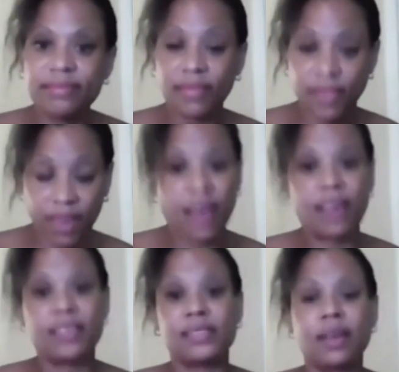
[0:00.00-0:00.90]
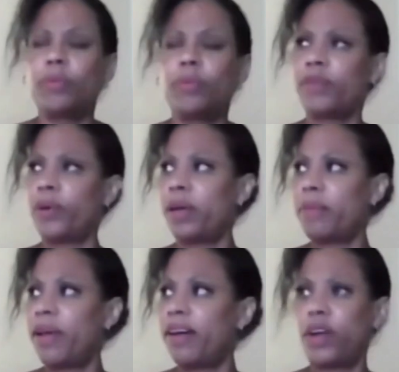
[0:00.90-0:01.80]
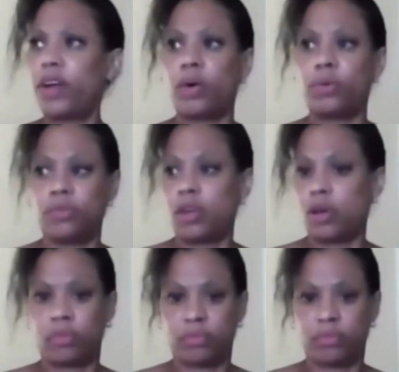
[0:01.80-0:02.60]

Yes. Oh, before we got married? No. No.